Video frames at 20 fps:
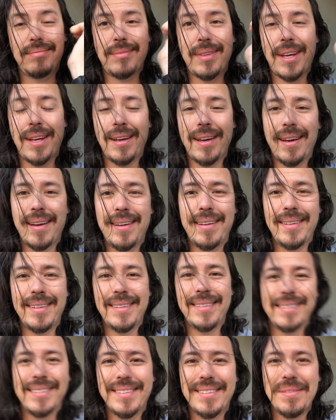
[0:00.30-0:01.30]
Hey,
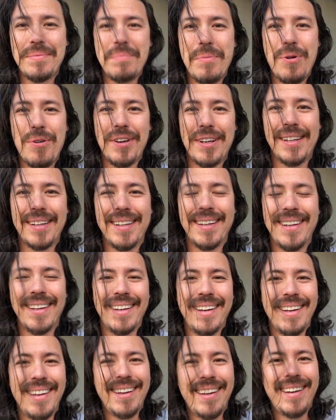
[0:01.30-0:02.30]
good morning.
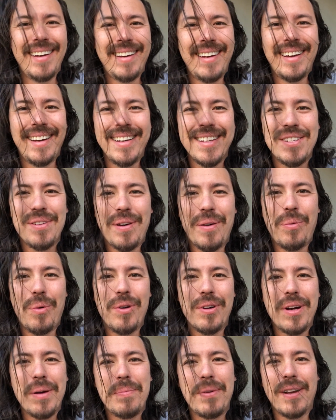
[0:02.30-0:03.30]
So I
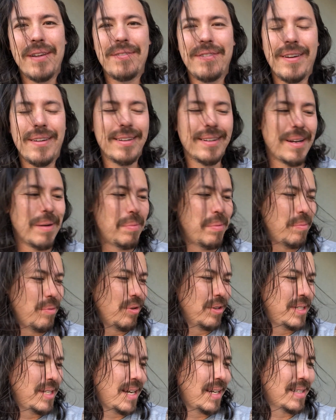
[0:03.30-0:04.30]
woke up and I found a couple more
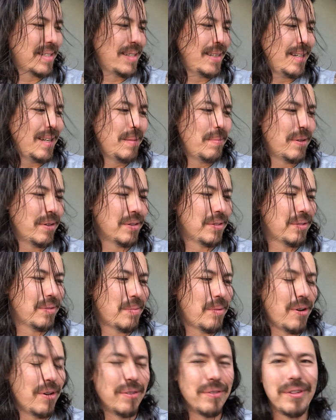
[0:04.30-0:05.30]
texts and emails from
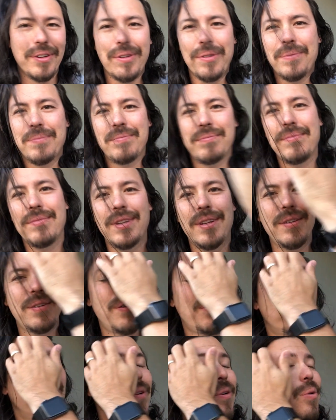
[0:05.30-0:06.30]
all of you. You
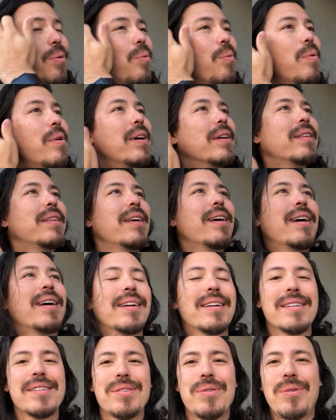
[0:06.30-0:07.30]
don't know what the
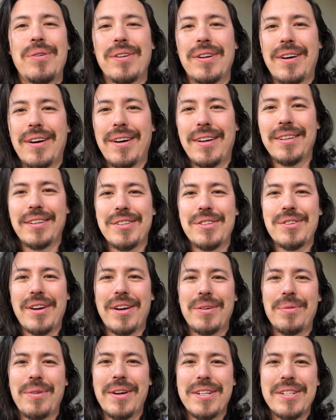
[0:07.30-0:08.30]
heck is going on. You're trying
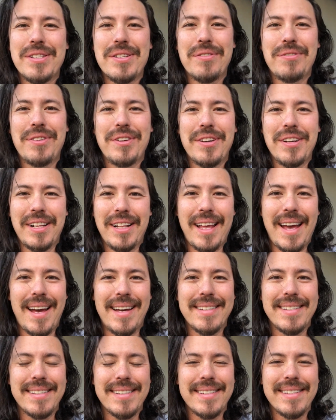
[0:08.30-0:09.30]
to register for your
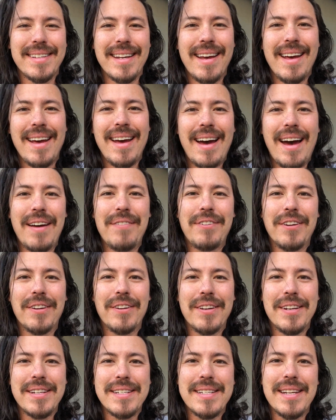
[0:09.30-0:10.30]
classes. I
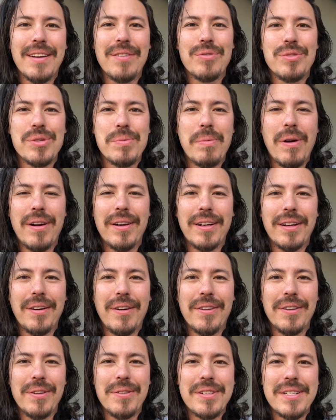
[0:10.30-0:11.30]
figured instead of responding to
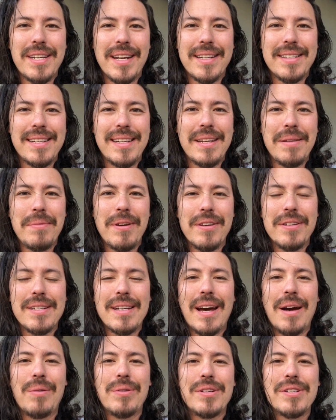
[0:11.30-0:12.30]
all those texts and emails,
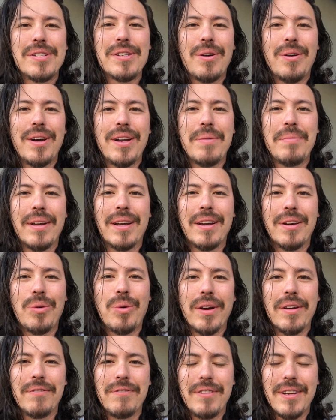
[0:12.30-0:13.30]
I would just go ahead and make a
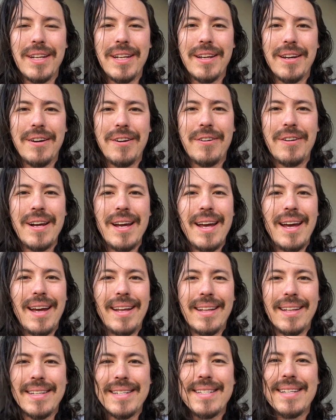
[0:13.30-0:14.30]
quick video
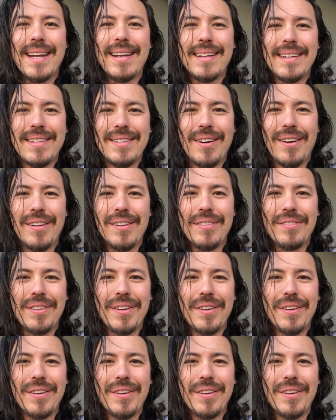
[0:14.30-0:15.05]
and then send it to all of